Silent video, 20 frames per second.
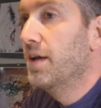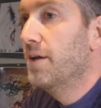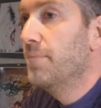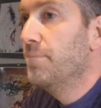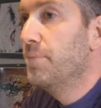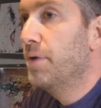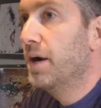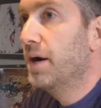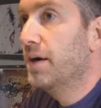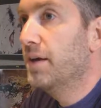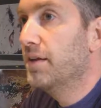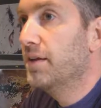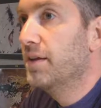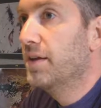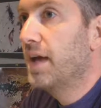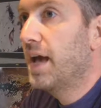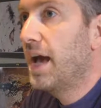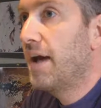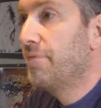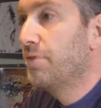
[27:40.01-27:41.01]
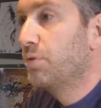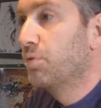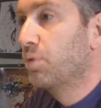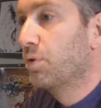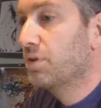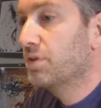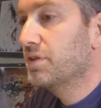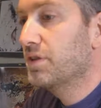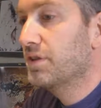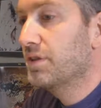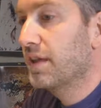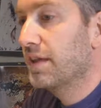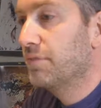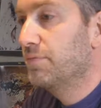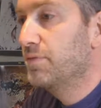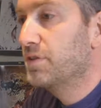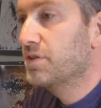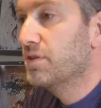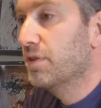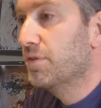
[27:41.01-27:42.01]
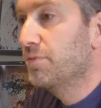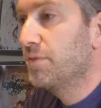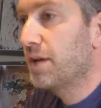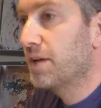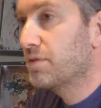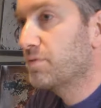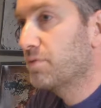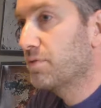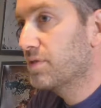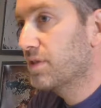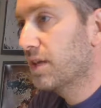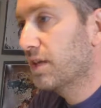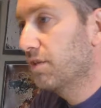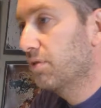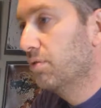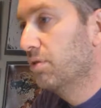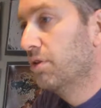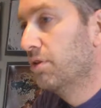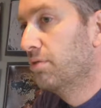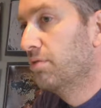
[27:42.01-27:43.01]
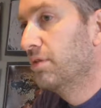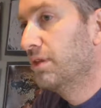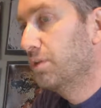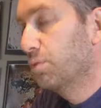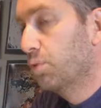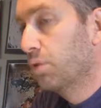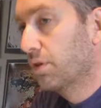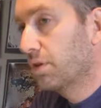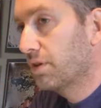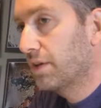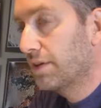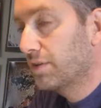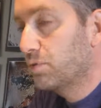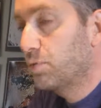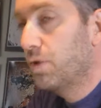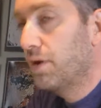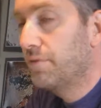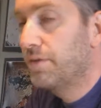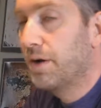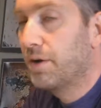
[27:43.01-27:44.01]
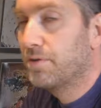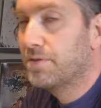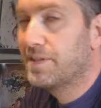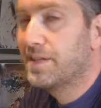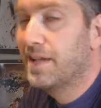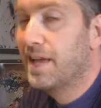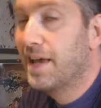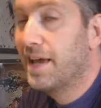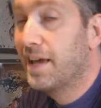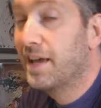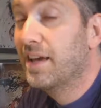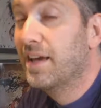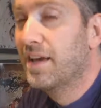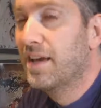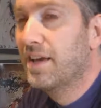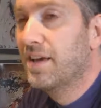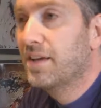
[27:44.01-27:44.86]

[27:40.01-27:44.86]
But having worked in like visual effects where it's like you're literally at work like 12 hours a day,